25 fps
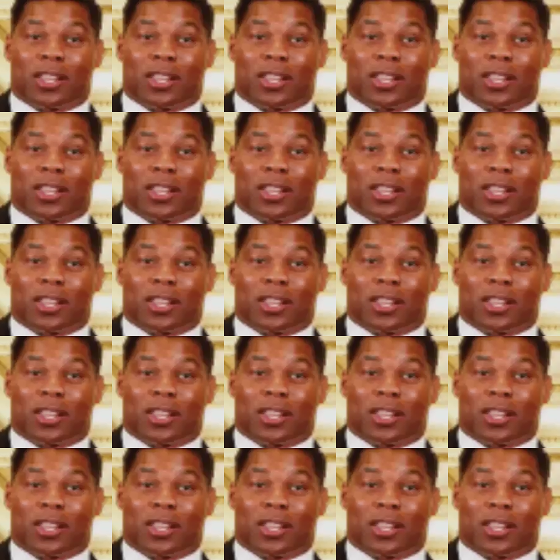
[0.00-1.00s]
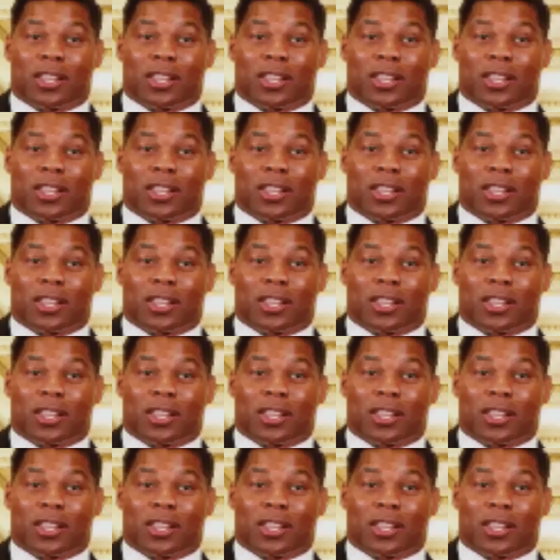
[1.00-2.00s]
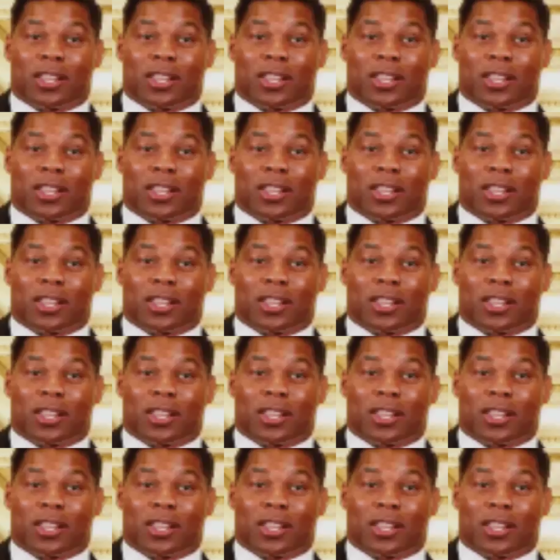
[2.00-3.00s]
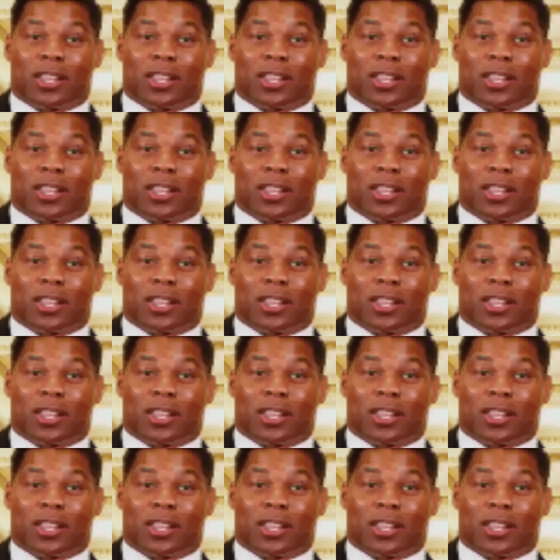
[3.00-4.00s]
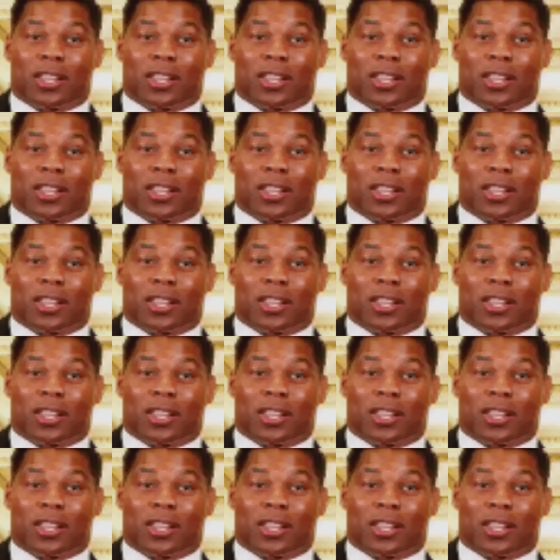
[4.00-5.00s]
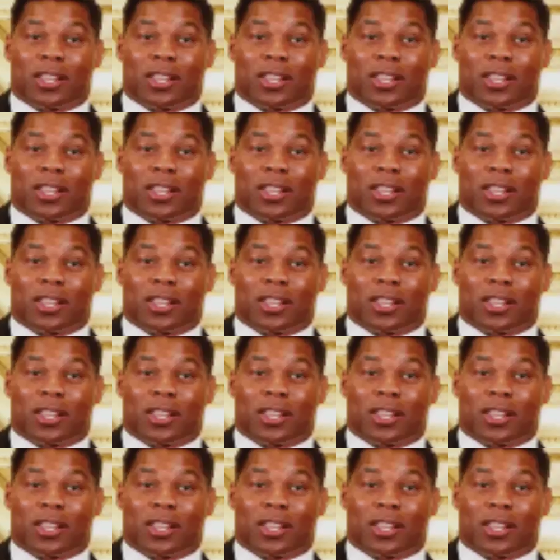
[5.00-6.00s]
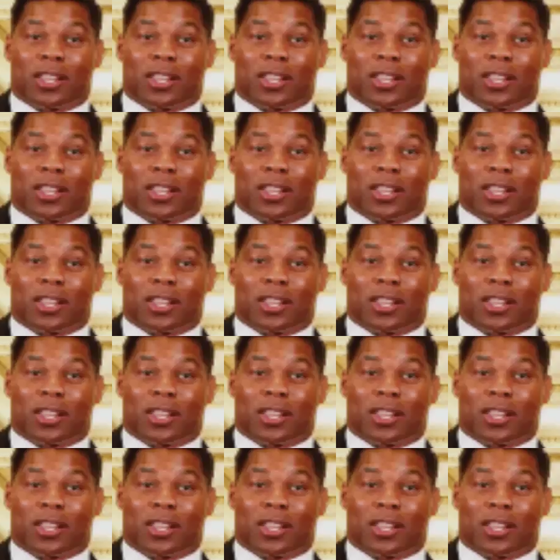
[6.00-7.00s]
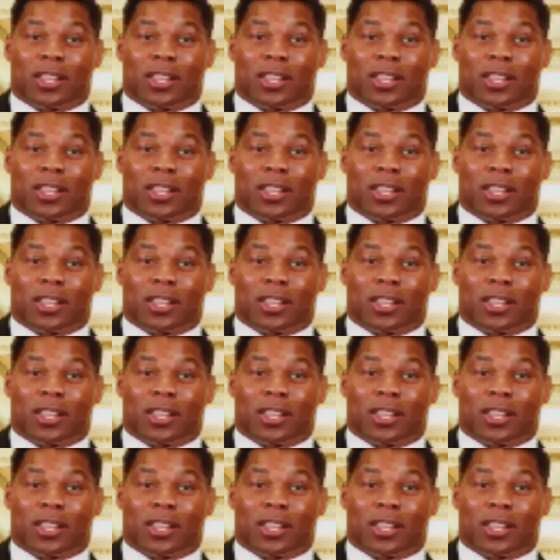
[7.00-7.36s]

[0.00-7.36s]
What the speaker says: The face doesn't move, so there is nothing to read.